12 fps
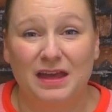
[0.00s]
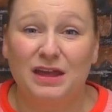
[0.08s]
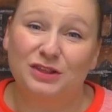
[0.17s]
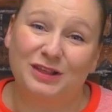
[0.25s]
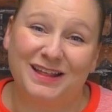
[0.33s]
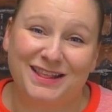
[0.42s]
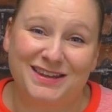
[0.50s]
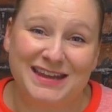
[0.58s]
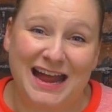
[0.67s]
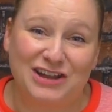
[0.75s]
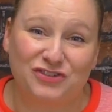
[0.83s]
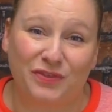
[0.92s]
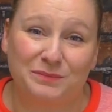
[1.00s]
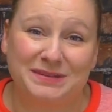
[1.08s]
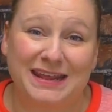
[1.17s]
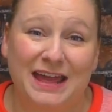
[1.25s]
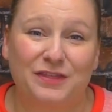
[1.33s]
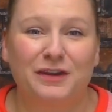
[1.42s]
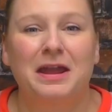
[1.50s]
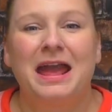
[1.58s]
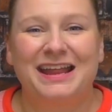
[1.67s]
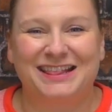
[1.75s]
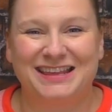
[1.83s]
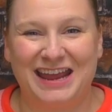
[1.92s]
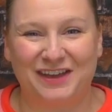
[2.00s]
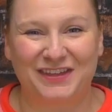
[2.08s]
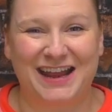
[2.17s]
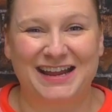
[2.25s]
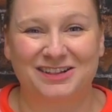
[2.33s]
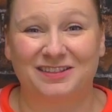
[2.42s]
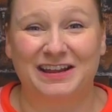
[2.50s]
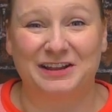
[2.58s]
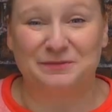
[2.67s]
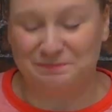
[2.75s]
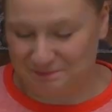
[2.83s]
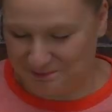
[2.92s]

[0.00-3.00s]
So let's attach them together and see how the cats like them.